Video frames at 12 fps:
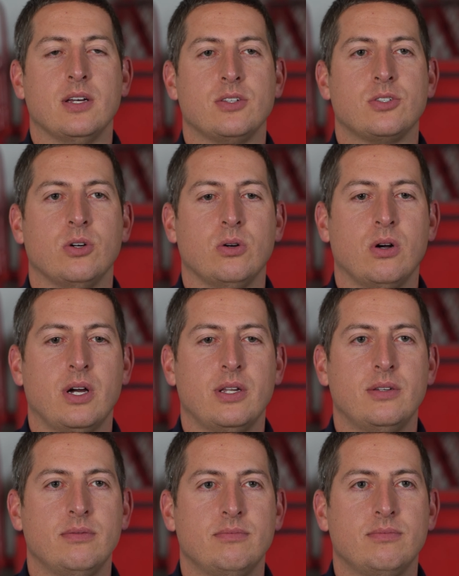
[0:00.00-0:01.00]
So I
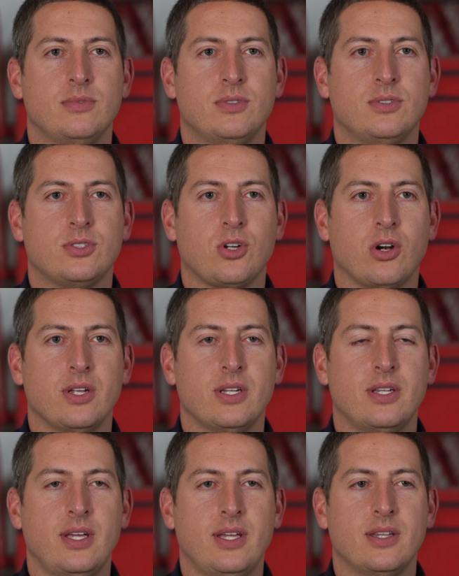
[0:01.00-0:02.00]

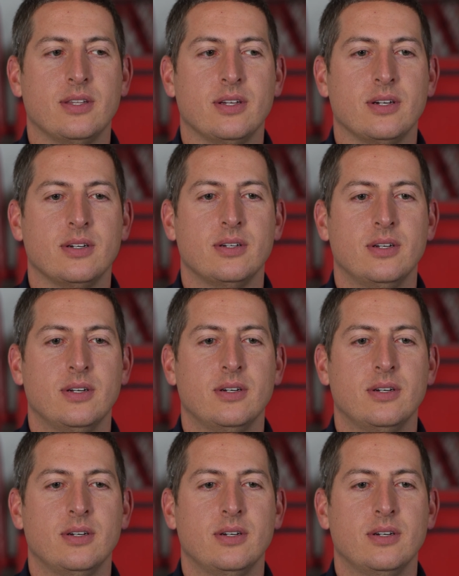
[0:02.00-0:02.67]
started in the